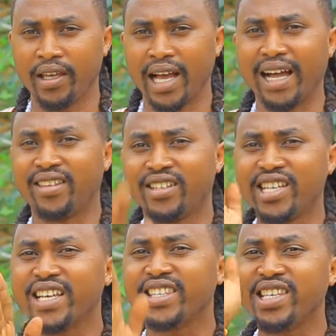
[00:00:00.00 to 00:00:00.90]
ati
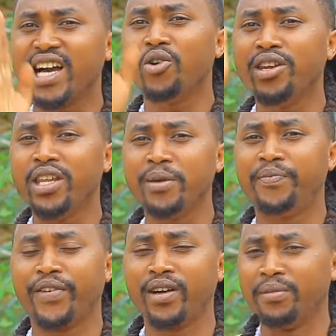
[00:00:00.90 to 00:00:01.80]
cage yayo
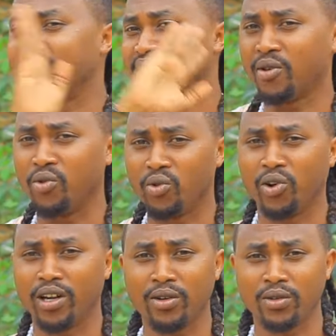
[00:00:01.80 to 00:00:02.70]
nipfu bizagukora